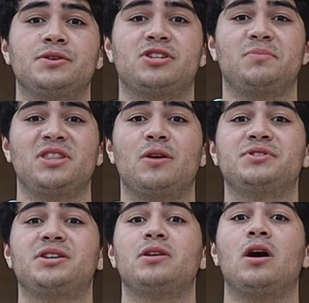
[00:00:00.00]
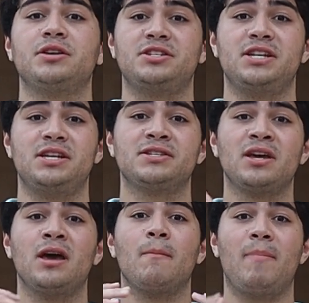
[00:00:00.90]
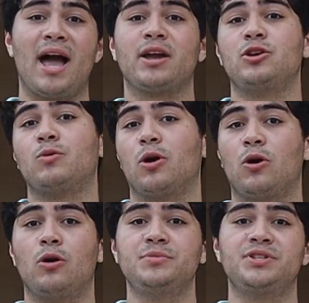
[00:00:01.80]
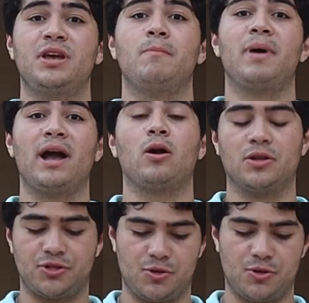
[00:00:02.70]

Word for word: something that would send us teens back into our homes and back on